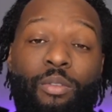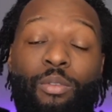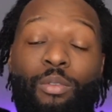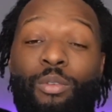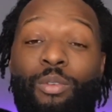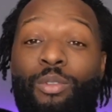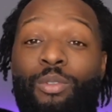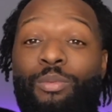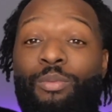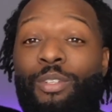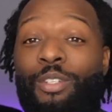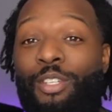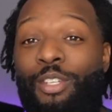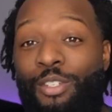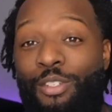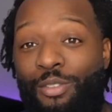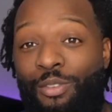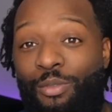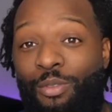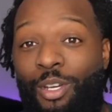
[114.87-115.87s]
or
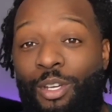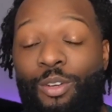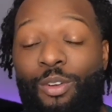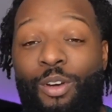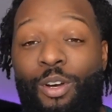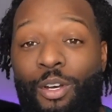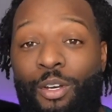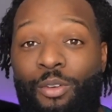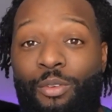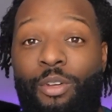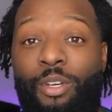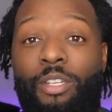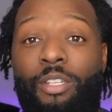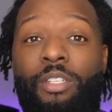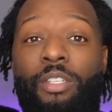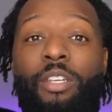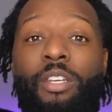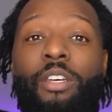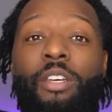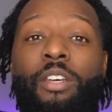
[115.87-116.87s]
additional rate or higher
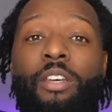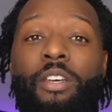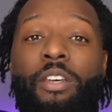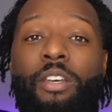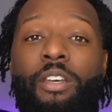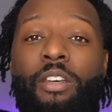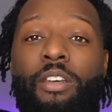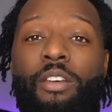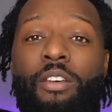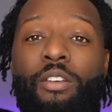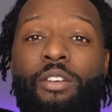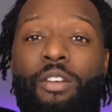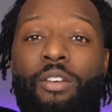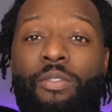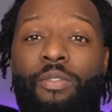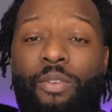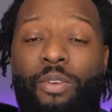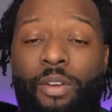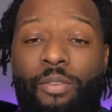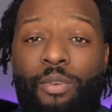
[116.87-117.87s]
rate,
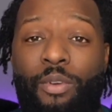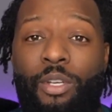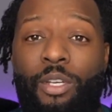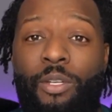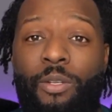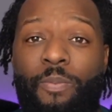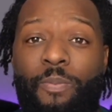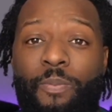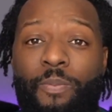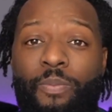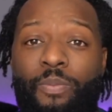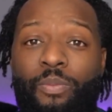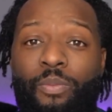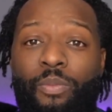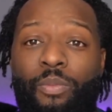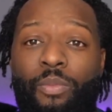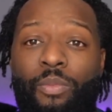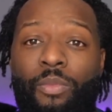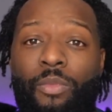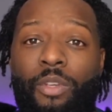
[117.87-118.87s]
for every
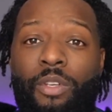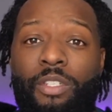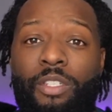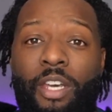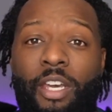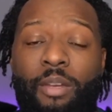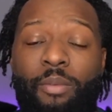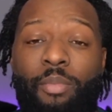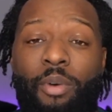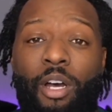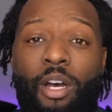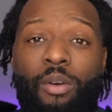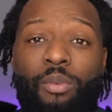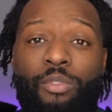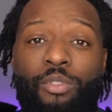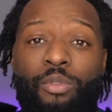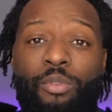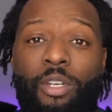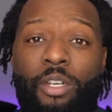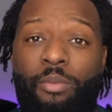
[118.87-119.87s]

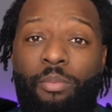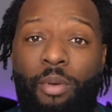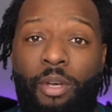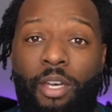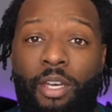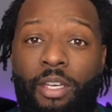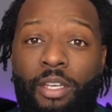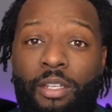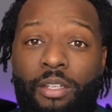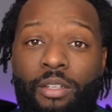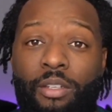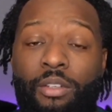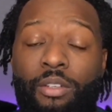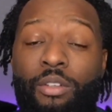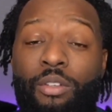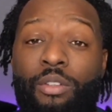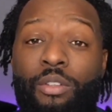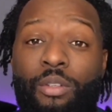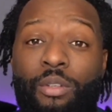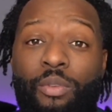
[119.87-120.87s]
£10 you get paid,
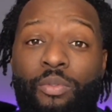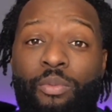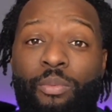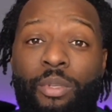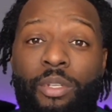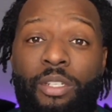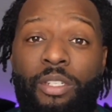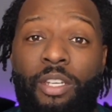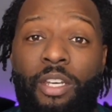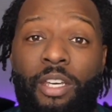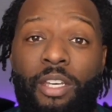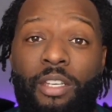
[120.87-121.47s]
the government